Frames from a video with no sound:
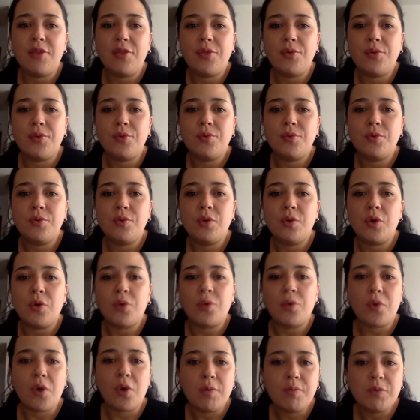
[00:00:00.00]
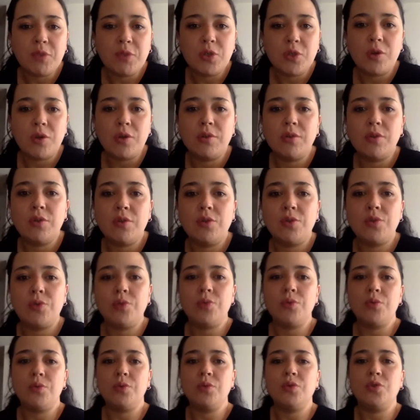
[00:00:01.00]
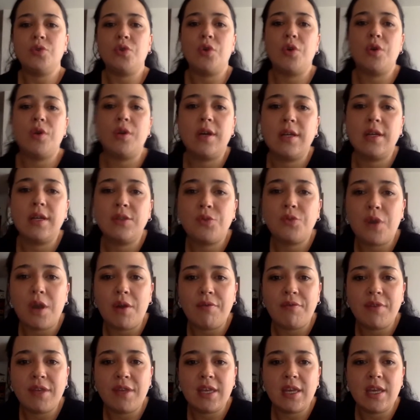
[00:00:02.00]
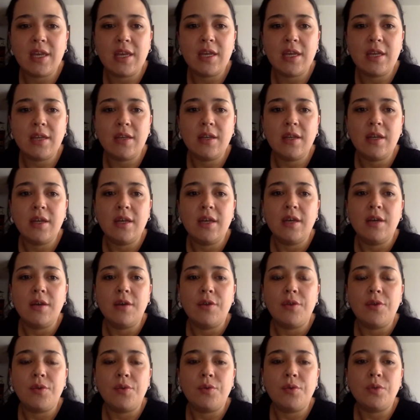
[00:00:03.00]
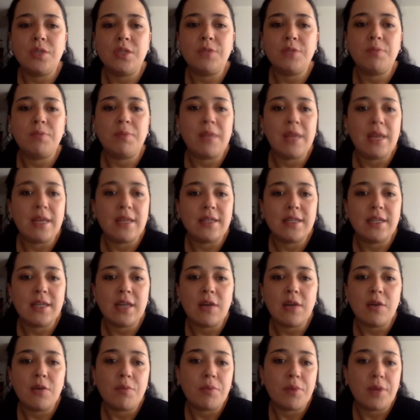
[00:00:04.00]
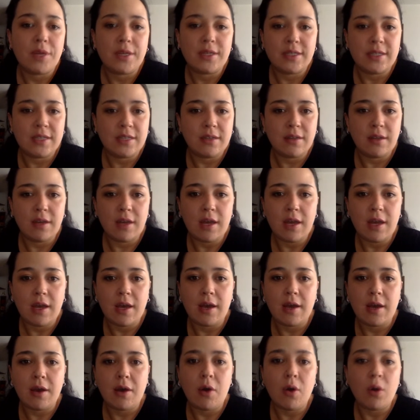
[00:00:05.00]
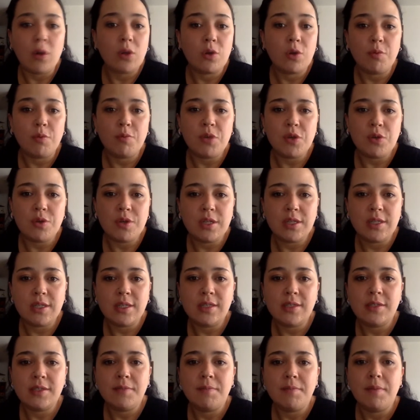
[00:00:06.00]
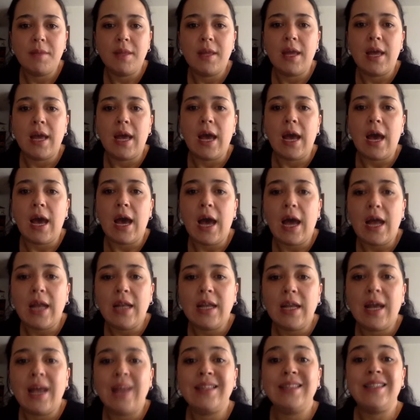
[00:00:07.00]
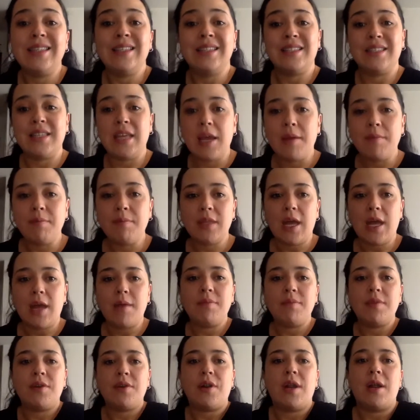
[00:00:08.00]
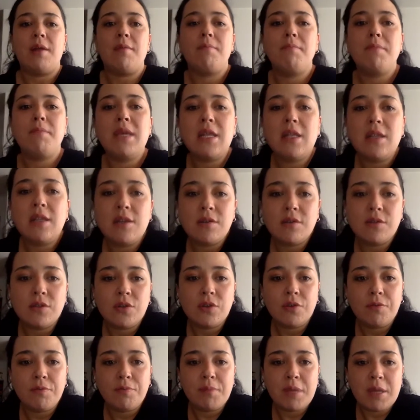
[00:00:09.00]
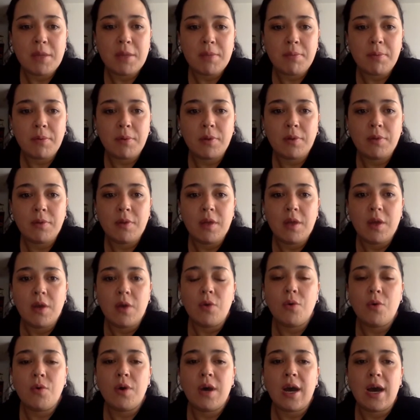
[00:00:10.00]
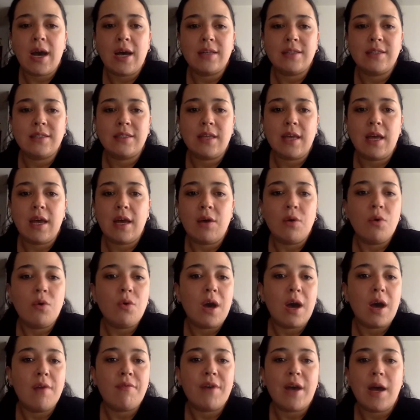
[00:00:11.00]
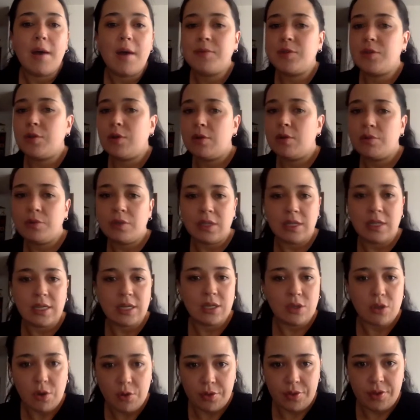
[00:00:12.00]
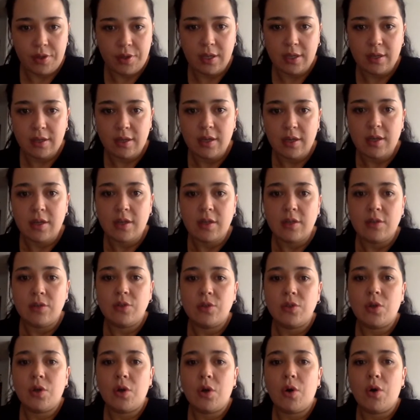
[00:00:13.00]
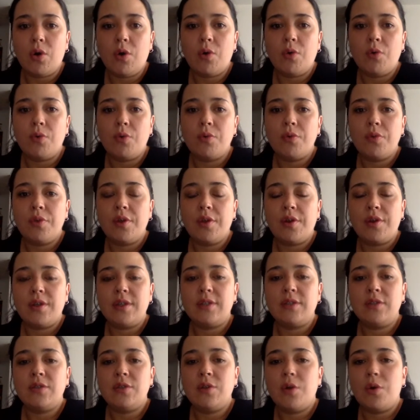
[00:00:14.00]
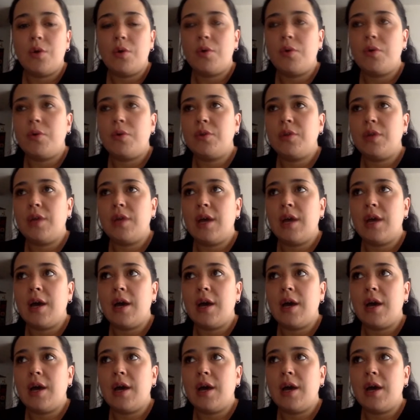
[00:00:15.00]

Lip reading: through corruption, through drug trafficking, through displacing and oppressing whole communities. And at the same time, there are millions of people who have absolutely nothing. So there is no